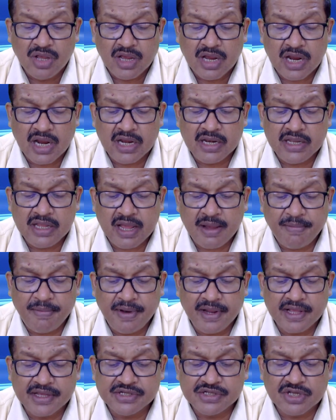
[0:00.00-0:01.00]
and the
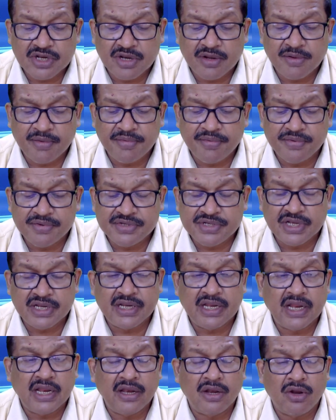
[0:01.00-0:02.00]
application of
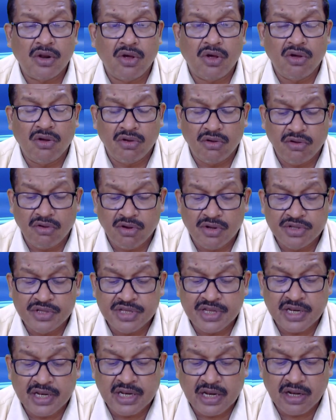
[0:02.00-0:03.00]
general law or the
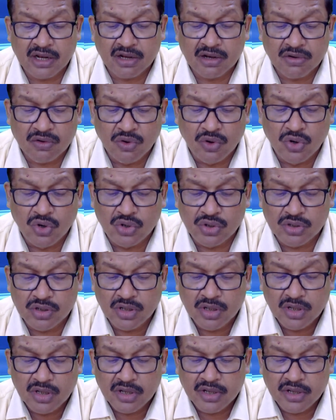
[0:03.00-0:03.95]
general code